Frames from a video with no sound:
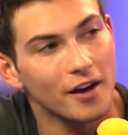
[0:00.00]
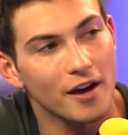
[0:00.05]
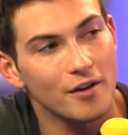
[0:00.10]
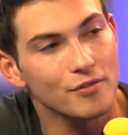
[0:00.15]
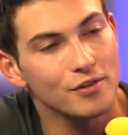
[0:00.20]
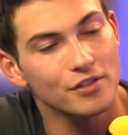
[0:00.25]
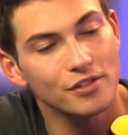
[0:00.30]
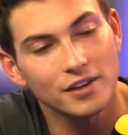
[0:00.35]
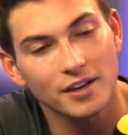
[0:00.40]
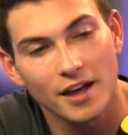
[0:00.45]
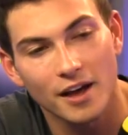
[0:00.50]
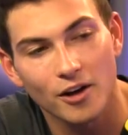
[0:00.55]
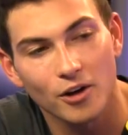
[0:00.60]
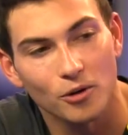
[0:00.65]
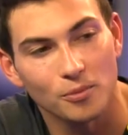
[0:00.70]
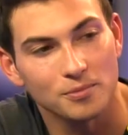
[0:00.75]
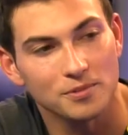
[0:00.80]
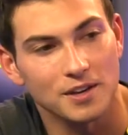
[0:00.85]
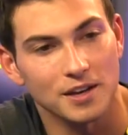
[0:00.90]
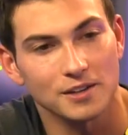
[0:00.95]
everything
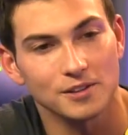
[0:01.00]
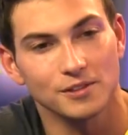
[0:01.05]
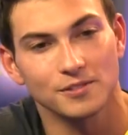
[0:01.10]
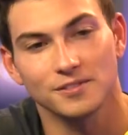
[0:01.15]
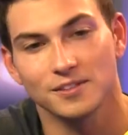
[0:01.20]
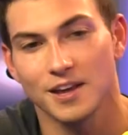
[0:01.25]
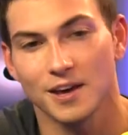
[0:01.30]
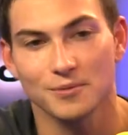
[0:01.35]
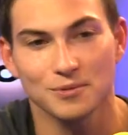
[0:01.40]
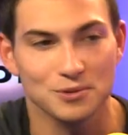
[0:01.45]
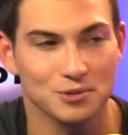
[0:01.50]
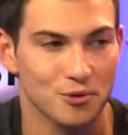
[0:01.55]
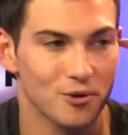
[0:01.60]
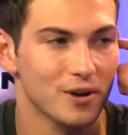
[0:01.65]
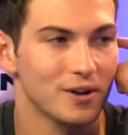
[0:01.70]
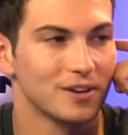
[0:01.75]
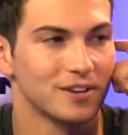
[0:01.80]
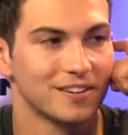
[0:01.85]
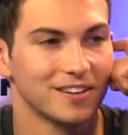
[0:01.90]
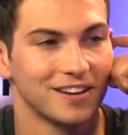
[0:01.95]
helped. Ken, Ken was
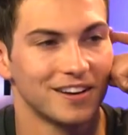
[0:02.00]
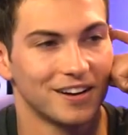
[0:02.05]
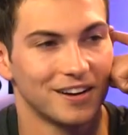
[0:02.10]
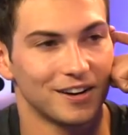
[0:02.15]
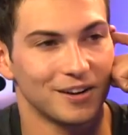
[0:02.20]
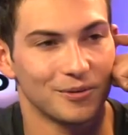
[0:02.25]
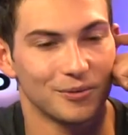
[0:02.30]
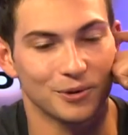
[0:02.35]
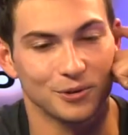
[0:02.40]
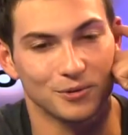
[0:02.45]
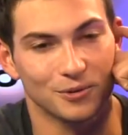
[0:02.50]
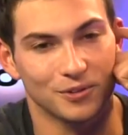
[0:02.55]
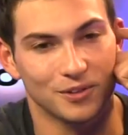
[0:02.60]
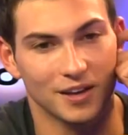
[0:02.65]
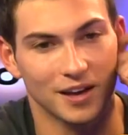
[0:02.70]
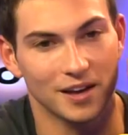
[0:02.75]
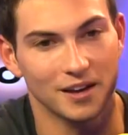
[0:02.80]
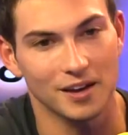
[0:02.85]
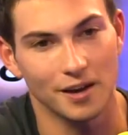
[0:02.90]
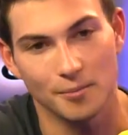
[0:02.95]
great. Uh, I worked with
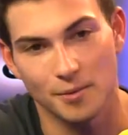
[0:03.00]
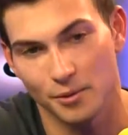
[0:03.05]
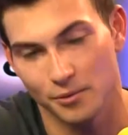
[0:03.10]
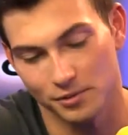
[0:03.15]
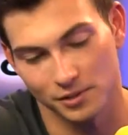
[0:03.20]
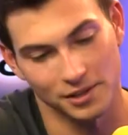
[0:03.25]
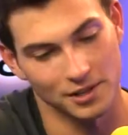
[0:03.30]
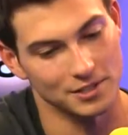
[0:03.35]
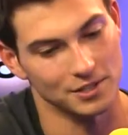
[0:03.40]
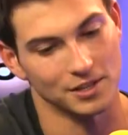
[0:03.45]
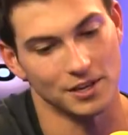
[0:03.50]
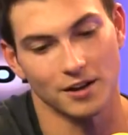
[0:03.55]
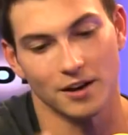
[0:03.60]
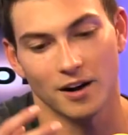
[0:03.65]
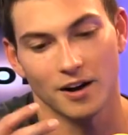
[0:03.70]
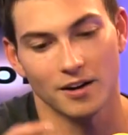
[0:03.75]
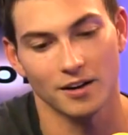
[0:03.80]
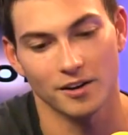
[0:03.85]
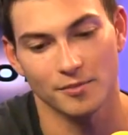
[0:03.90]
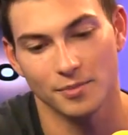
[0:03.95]
Ken. I met with Leslie
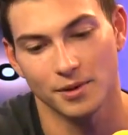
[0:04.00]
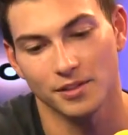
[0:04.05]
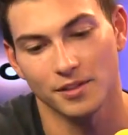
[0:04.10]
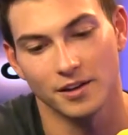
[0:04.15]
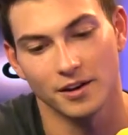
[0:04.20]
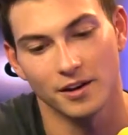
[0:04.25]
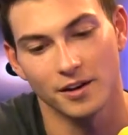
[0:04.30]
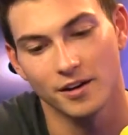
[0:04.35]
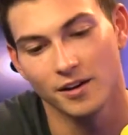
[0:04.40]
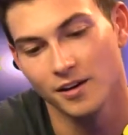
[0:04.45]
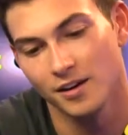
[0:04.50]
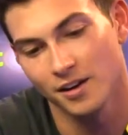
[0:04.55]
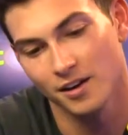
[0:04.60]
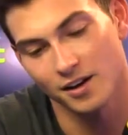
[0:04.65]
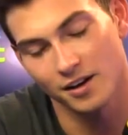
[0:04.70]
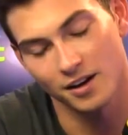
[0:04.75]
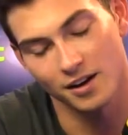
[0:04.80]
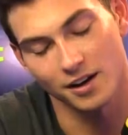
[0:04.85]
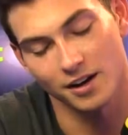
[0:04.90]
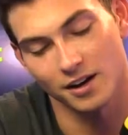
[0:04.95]
Kahn. I've been there.
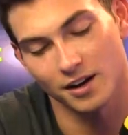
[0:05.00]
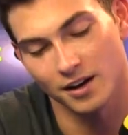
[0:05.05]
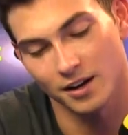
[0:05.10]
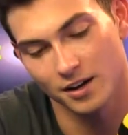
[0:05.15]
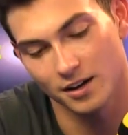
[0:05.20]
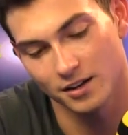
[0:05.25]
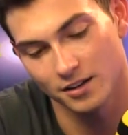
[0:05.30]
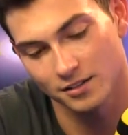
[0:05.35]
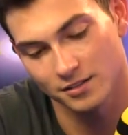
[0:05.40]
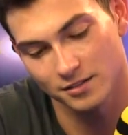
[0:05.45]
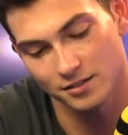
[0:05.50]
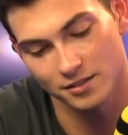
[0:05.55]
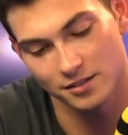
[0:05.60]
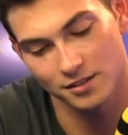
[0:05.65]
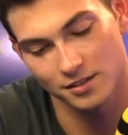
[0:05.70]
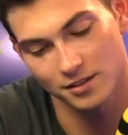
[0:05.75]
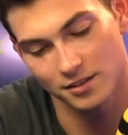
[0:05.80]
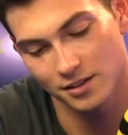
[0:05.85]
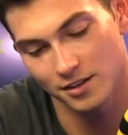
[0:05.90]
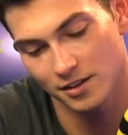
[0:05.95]
Mm. Uh,
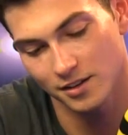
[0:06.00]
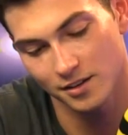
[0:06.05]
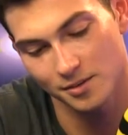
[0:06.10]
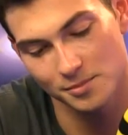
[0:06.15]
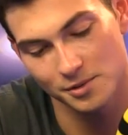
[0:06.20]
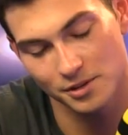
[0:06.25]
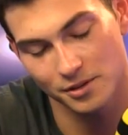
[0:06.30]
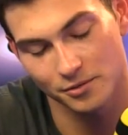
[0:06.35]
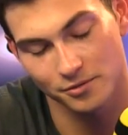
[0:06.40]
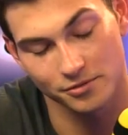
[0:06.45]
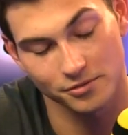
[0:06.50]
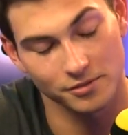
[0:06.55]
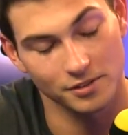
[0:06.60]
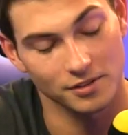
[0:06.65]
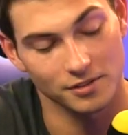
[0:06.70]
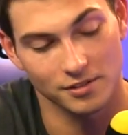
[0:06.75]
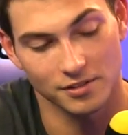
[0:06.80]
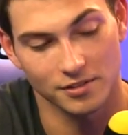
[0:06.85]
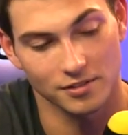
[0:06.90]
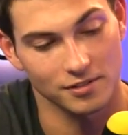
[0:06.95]
I mean, I've
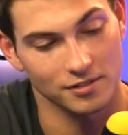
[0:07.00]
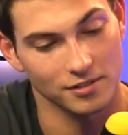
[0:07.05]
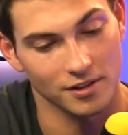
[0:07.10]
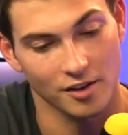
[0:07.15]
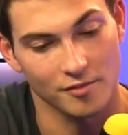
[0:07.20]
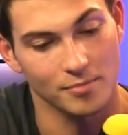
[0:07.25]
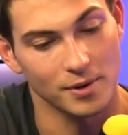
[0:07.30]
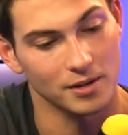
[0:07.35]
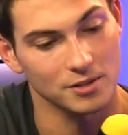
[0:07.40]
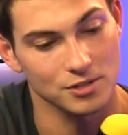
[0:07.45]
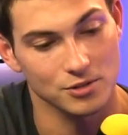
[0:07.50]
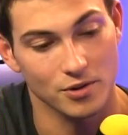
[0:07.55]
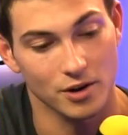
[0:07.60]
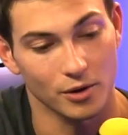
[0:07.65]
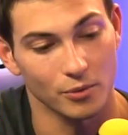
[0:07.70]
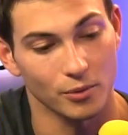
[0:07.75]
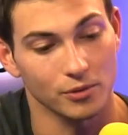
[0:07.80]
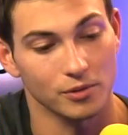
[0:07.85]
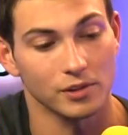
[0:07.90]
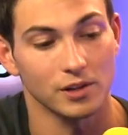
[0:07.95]
it's I've bounced around. I
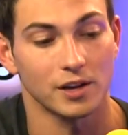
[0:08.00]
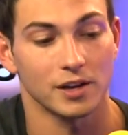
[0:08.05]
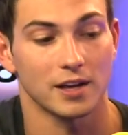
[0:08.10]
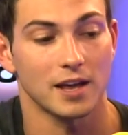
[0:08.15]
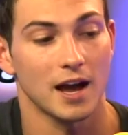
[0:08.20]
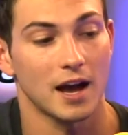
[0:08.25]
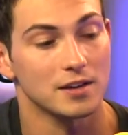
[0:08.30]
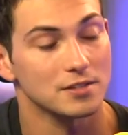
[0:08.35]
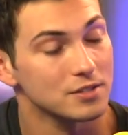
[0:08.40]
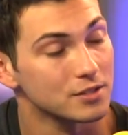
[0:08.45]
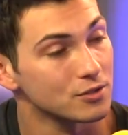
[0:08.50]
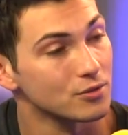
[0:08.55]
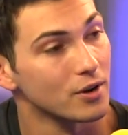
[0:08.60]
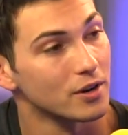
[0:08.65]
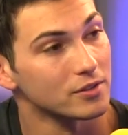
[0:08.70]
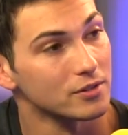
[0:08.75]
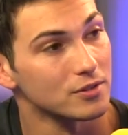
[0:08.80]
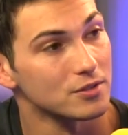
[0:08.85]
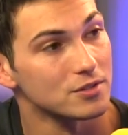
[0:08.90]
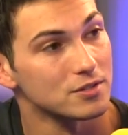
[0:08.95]
worked with a lot of casting
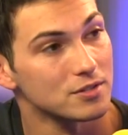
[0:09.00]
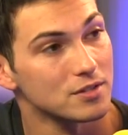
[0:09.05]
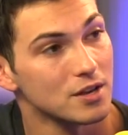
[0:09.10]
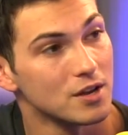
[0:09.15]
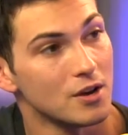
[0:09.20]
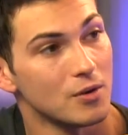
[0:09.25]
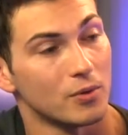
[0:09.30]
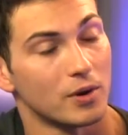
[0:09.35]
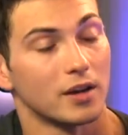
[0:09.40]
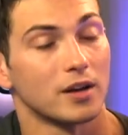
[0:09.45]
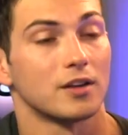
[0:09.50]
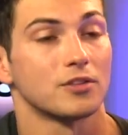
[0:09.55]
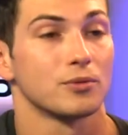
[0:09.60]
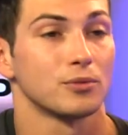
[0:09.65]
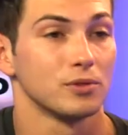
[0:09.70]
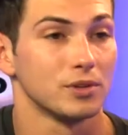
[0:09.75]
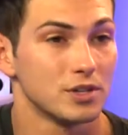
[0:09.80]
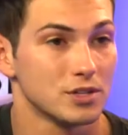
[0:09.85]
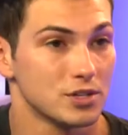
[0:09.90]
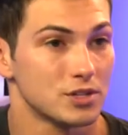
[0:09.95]
directors. When I got the
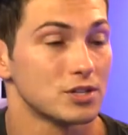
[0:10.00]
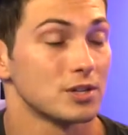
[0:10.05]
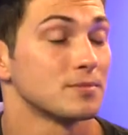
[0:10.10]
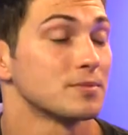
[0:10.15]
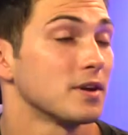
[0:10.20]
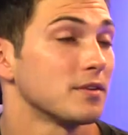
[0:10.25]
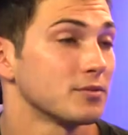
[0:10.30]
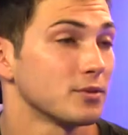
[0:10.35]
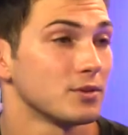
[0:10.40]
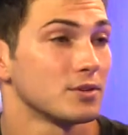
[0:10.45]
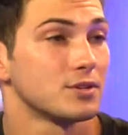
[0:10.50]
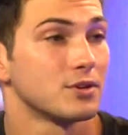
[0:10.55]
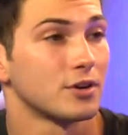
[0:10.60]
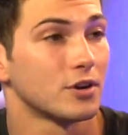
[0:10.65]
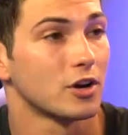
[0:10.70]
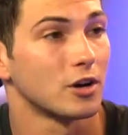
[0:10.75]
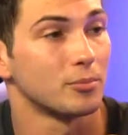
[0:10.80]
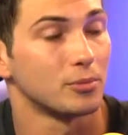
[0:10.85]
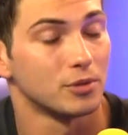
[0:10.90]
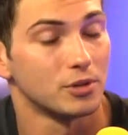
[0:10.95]
relationships after I was here a
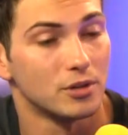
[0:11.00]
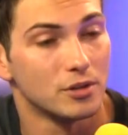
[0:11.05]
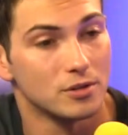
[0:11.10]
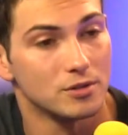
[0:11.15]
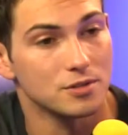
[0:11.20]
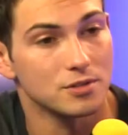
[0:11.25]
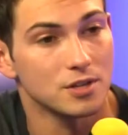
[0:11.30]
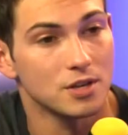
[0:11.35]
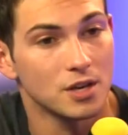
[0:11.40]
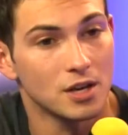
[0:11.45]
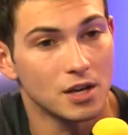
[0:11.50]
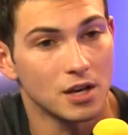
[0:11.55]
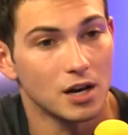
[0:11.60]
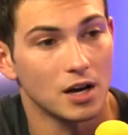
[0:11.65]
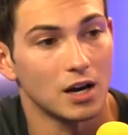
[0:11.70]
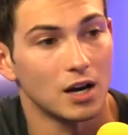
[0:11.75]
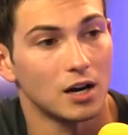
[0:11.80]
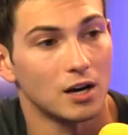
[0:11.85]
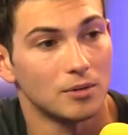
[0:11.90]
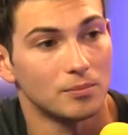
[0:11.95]
couple years,
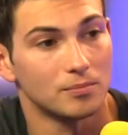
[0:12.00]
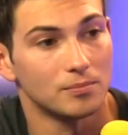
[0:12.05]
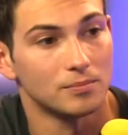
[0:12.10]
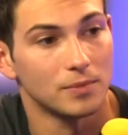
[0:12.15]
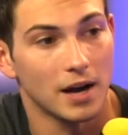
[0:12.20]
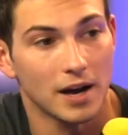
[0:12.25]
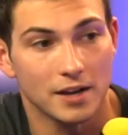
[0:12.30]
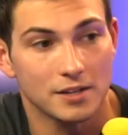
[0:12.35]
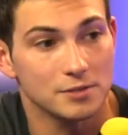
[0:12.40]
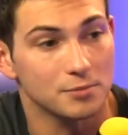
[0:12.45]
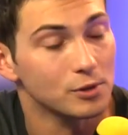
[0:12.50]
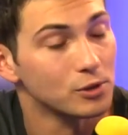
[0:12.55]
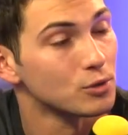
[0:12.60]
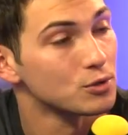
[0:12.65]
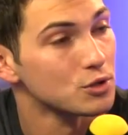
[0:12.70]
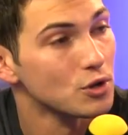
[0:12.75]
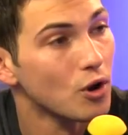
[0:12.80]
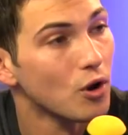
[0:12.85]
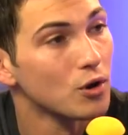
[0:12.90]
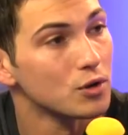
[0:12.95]
um, I had some close
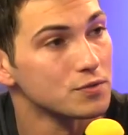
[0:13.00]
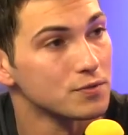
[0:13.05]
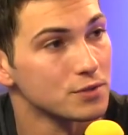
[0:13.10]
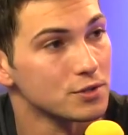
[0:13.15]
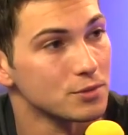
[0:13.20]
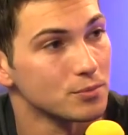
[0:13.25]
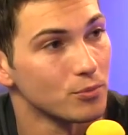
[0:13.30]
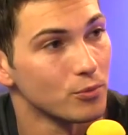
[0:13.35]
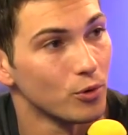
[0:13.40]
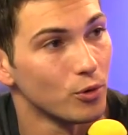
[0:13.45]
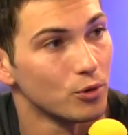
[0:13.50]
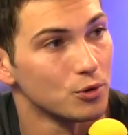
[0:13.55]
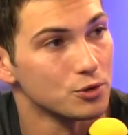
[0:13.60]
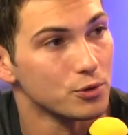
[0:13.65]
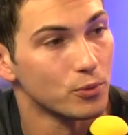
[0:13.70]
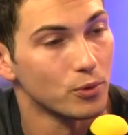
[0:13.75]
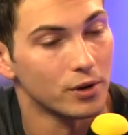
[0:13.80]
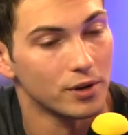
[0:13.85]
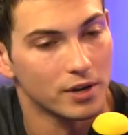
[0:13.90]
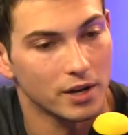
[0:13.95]
calls for some roles or
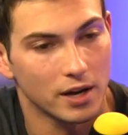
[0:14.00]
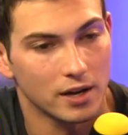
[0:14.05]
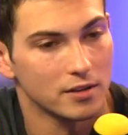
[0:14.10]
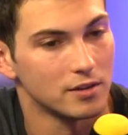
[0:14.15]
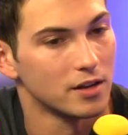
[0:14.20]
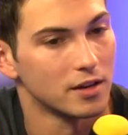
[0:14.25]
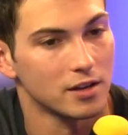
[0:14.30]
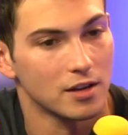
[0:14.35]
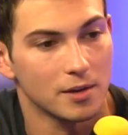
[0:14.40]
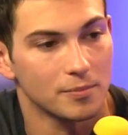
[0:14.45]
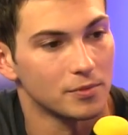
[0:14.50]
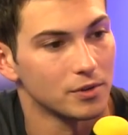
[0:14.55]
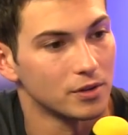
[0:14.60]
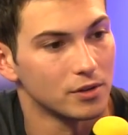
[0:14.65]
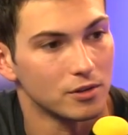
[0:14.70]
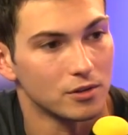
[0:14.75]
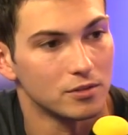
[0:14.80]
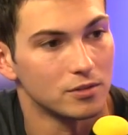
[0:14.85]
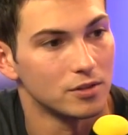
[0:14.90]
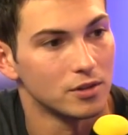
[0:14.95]
whatnot, and I kept a
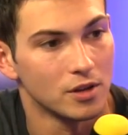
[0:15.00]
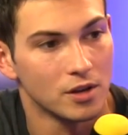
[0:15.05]
good